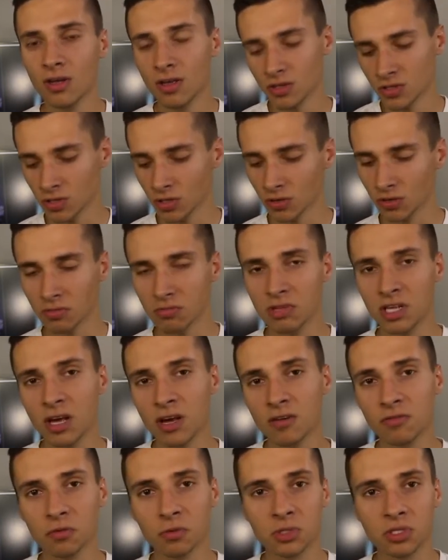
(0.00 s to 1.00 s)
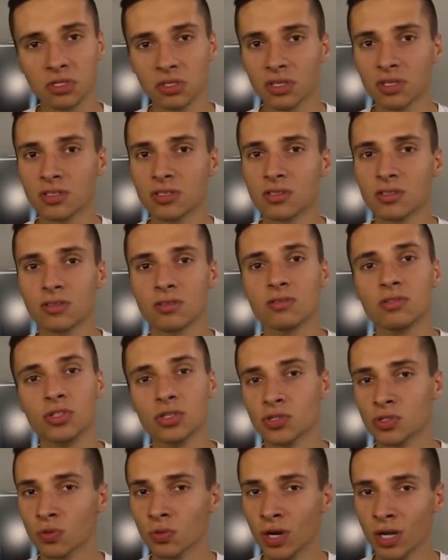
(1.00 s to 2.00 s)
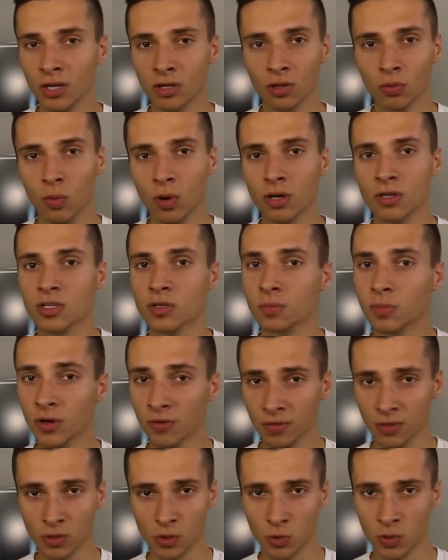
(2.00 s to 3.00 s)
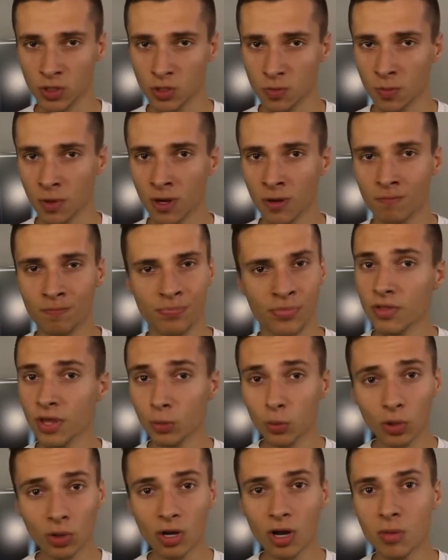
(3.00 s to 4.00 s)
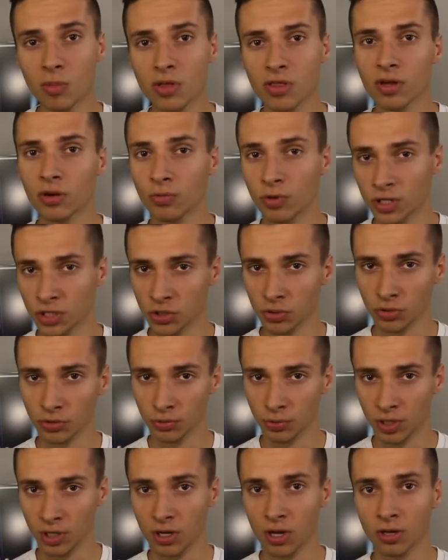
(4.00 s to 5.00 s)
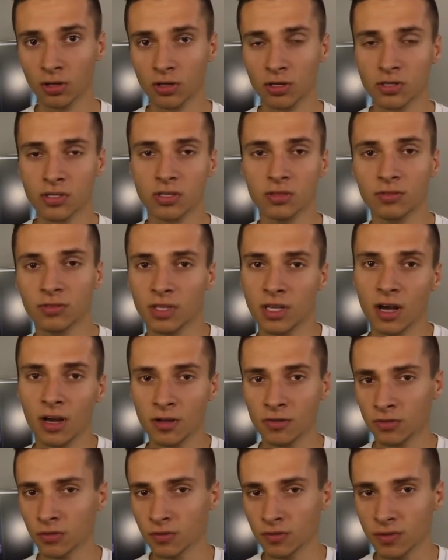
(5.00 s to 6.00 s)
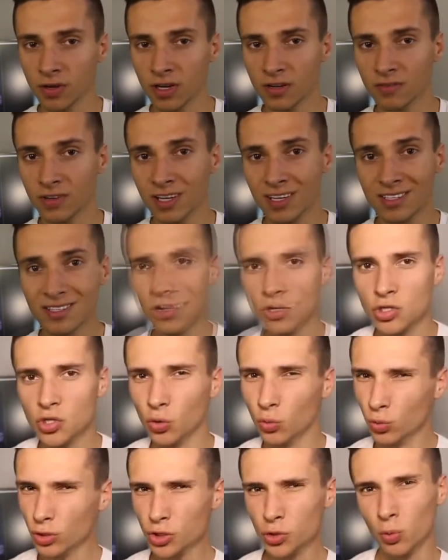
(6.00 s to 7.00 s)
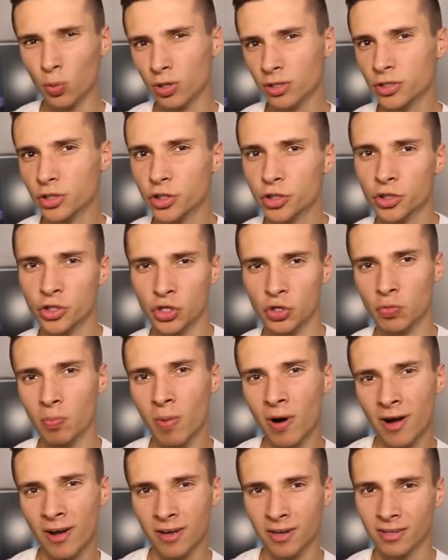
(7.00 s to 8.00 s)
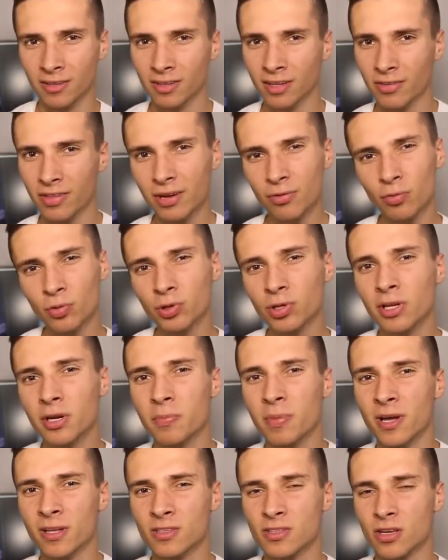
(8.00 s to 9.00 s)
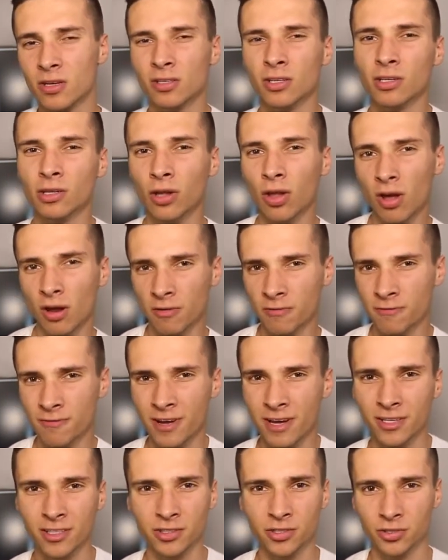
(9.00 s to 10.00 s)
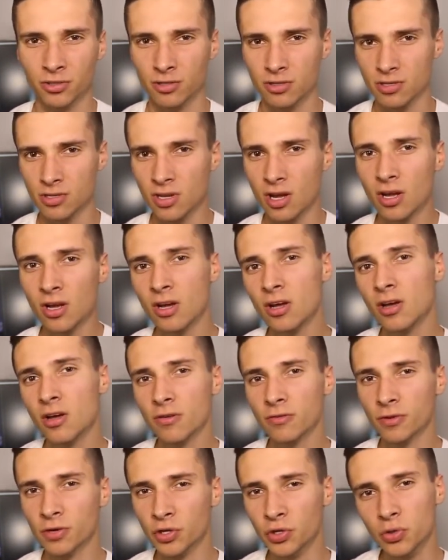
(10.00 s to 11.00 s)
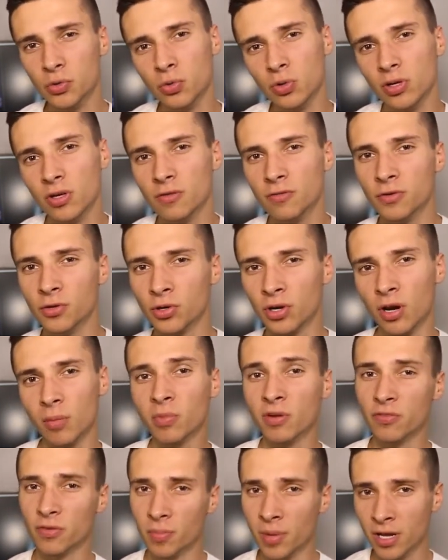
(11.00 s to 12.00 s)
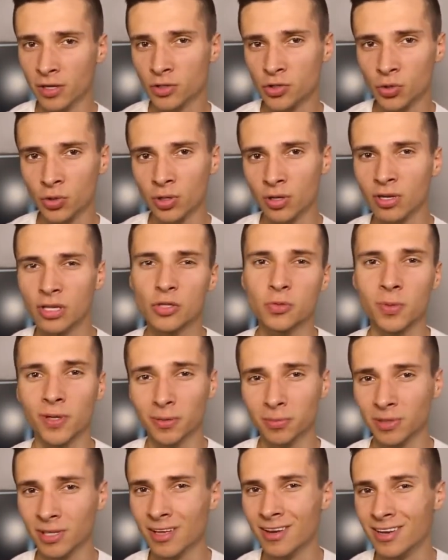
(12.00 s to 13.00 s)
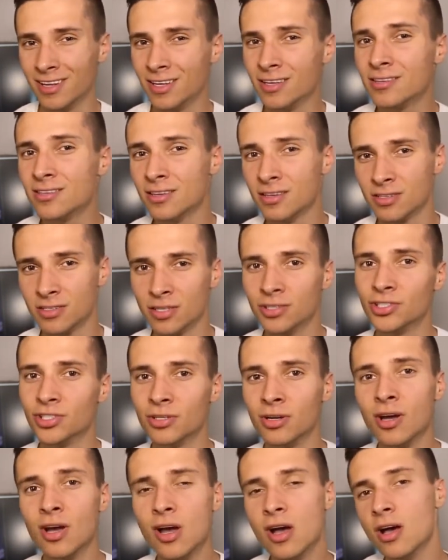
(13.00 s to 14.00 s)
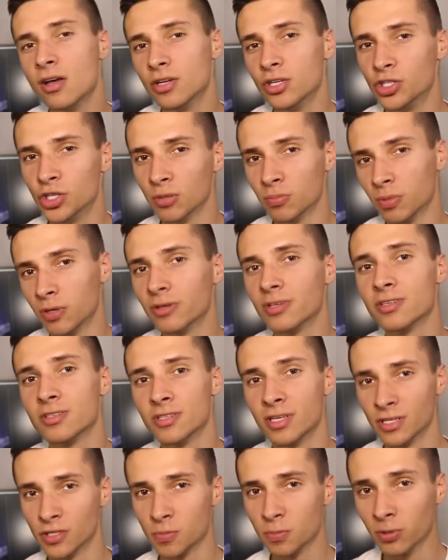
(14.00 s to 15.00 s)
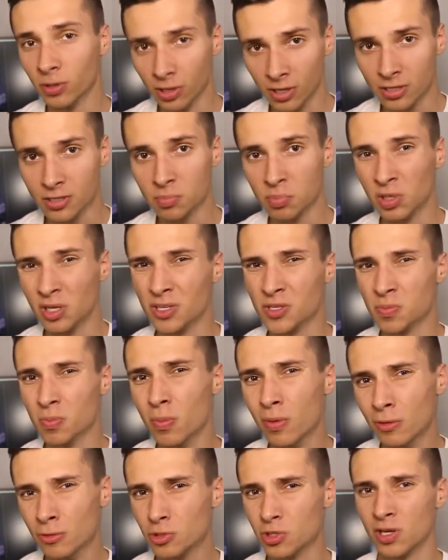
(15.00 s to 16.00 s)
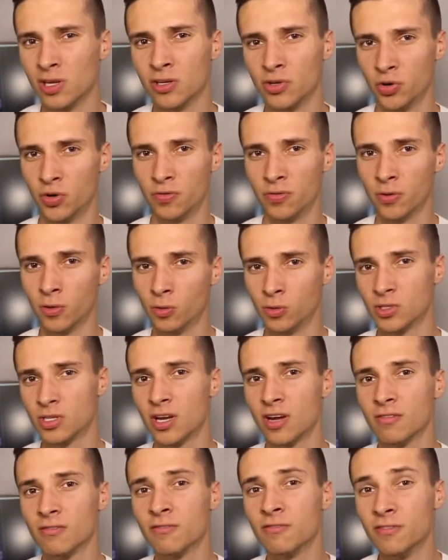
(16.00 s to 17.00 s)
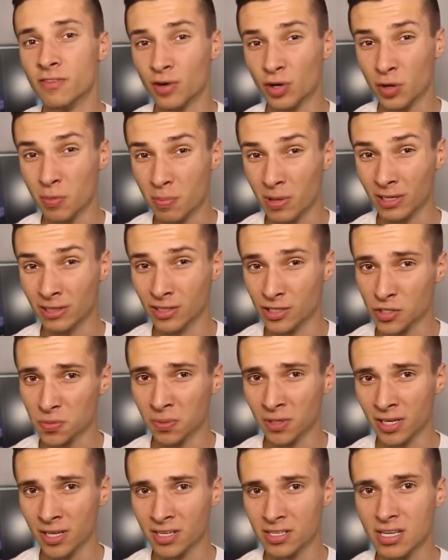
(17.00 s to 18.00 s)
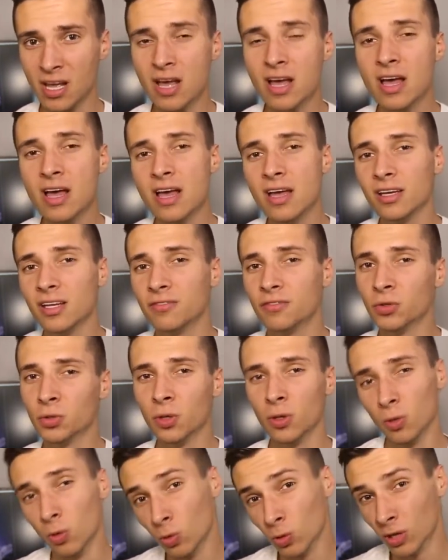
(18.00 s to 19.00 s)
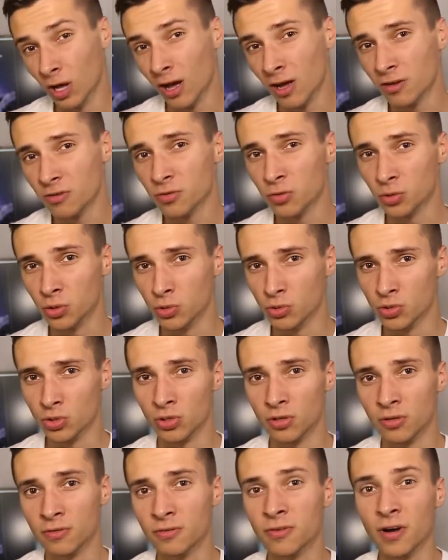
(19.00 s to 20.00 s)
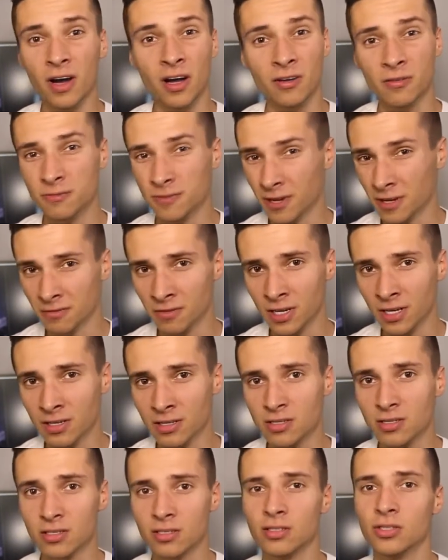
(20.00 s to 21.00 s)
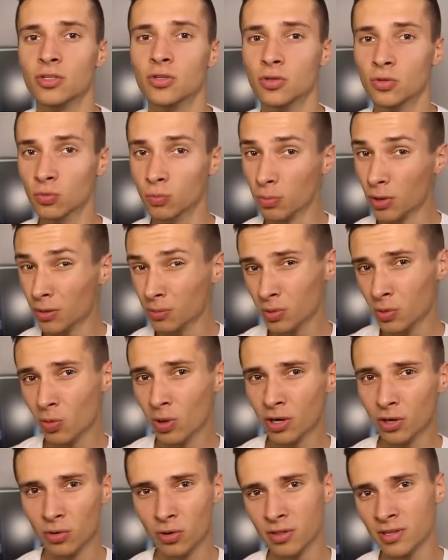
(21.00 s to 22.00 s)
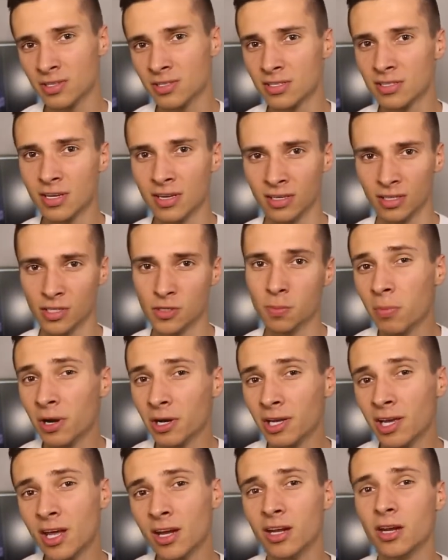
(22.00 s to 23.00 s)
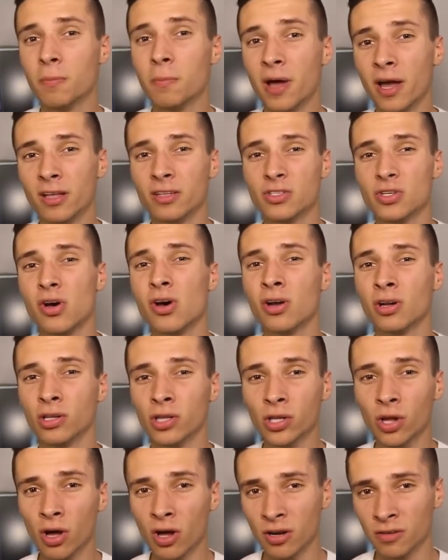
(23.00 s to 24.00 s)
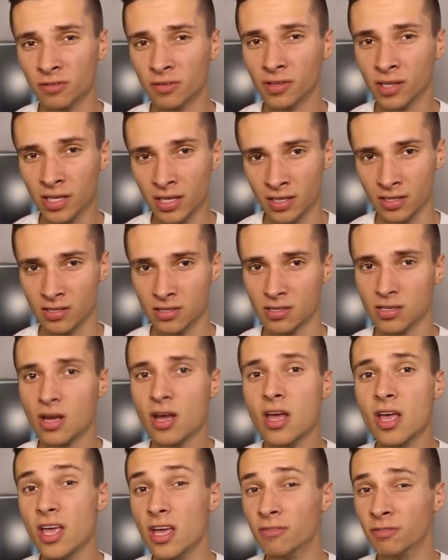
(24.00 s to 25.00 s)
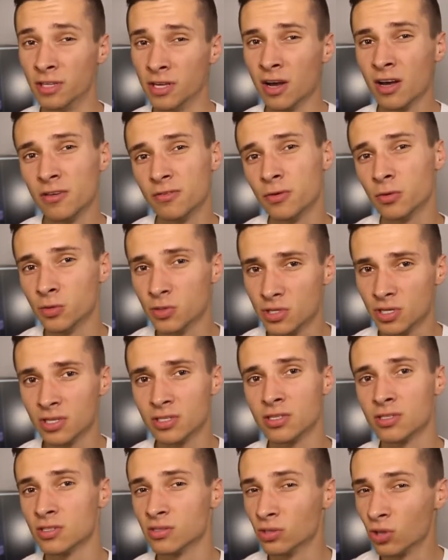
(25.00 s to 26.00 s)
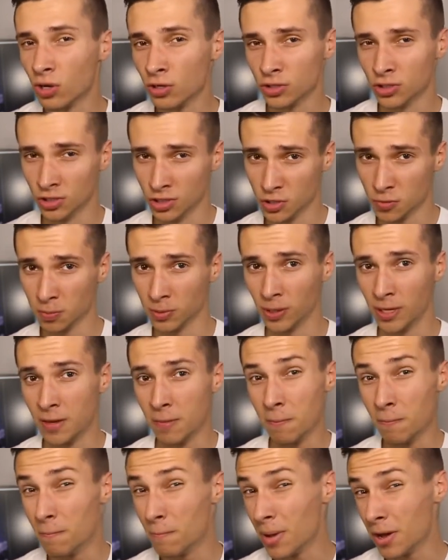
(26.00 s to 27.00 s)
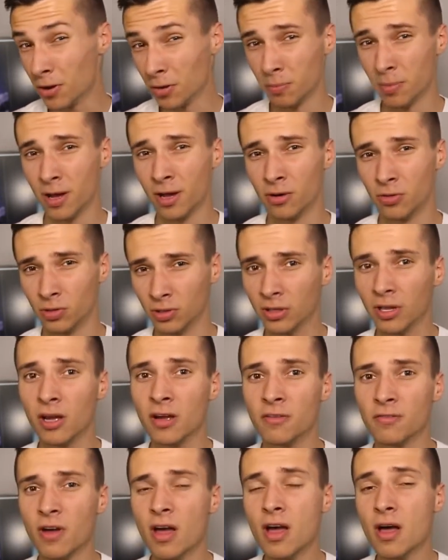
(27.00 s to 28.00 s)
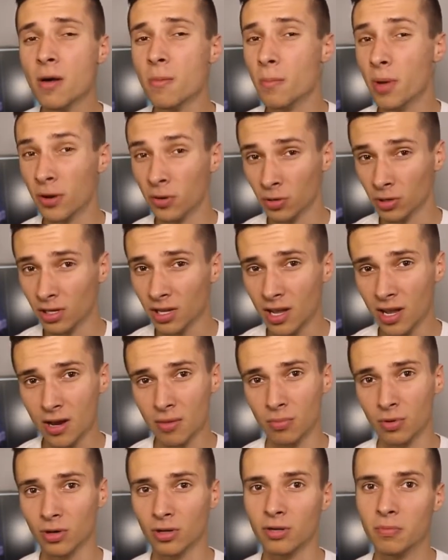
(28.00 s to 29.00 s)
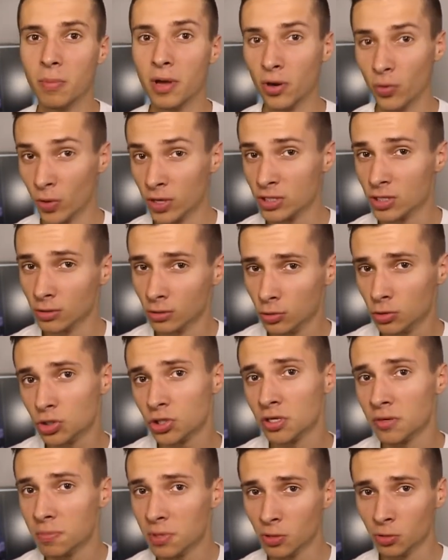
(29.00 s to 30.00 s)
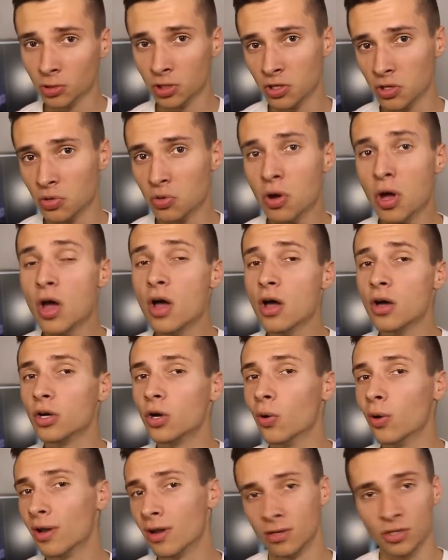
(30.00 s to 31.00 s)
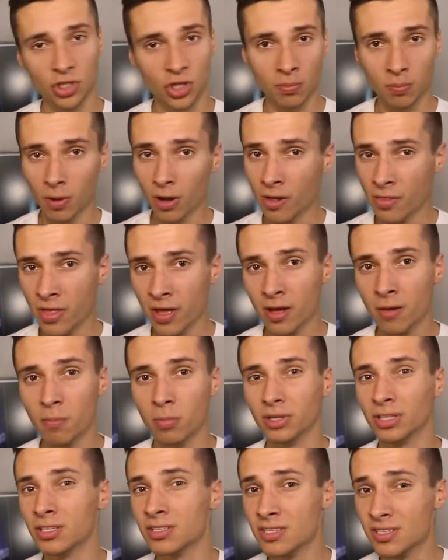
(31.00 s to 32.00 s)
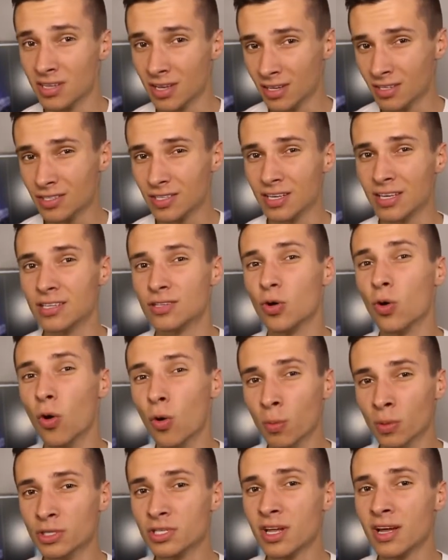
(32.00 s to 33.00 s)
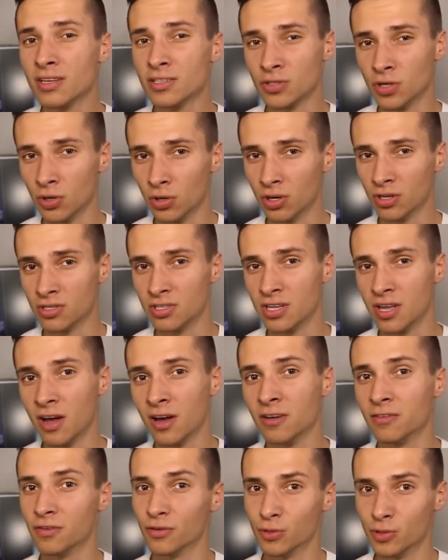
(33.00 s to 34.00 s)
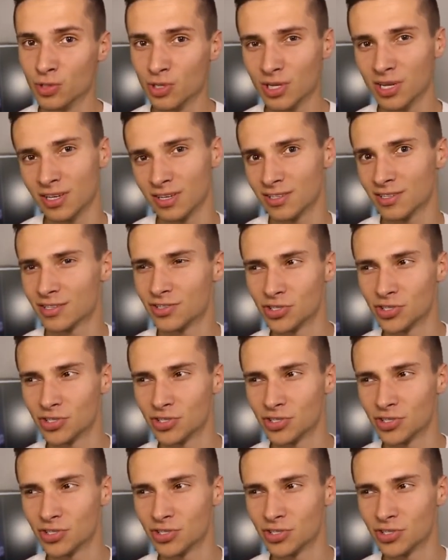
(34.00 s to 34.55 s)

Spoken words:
So the iPhone 6, just a regular one, is a perfect sweet spot. They will come in the original 3 colors of the iPhone 5S. So which one should you buy? Now that really depends on a lot of factors. For you, if you're coming from Android, it's probably an easy decision to jump on the 6 Plus because most Android phones have very big displays. If you're an old iPhone user, 5S, you probably want to go to the 6. But again, it depends on a lot of things. If the iPhone 6 is a larger display, better battery life, better camera, and better resolution appeal to you, go ahead and jump on that. But the 6 is almost as good as the iPhone 6.